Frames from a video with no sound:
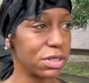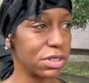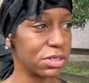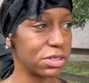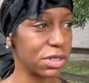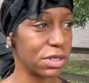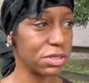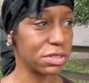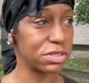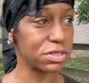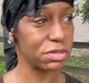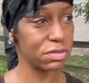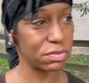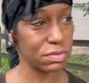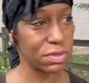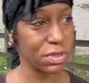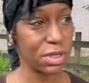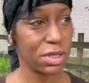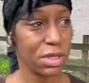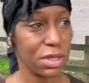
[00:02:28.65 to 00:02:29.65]
It's
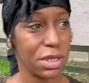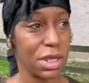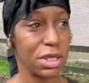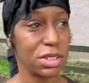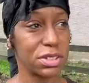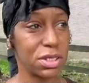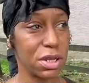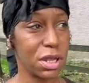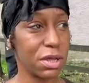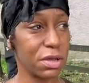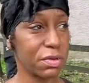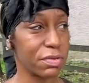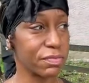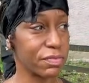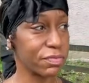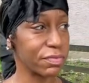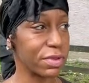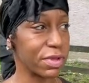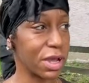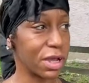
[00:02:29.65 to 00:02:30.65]

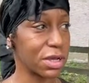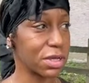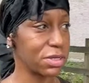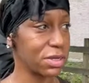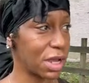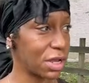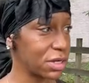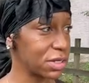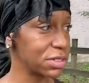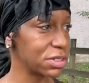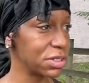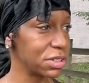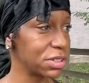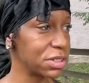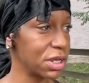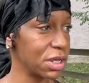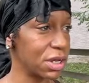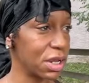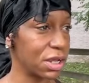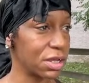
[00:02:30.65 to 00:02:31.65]
love. I can honestly
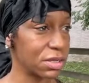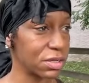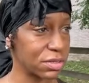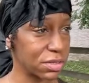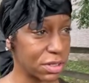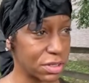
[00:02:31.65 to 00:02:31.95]
say that.